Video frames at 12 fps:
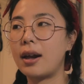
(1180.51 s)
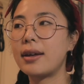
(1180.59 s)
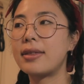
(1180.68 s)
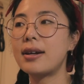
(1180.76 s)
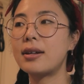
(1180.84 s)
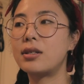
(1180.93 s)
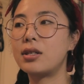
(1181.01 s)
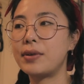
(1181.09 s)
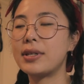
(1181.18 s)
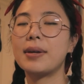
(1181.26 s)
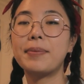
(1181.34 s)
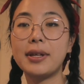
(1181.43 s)
And I think
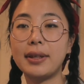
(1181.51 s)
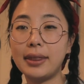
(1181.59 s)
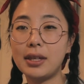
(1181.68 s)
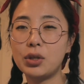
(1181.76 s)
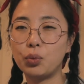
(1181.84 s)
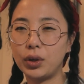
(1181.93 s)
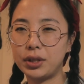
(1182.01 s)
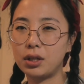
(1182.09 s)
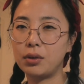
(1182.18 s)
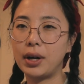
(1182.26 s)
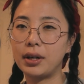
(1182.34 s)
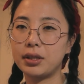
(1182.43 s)
doing something like this once in
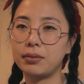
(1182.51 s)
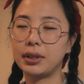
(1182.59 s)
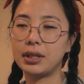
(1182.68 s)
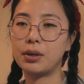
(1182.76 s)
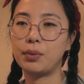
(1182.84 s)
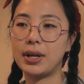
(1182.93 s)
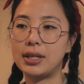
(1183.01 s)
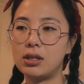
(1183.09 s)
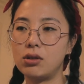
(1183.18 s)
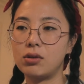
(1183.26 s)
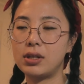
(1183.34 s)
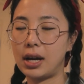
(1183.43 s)
a while is a really good way
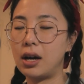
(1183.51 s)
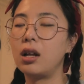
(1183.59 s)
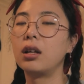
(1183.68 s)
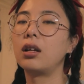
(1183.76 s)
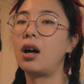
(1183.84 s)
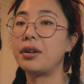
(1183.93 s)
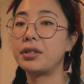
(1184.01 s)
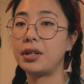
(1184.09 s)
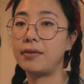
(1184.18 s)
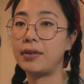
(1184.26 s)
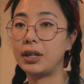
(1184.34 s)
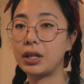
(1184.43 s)
to get a lot
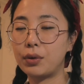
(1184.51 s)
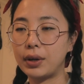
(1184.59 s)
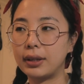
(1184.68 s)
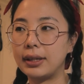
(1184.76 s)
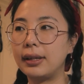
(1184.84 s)
done very quickly.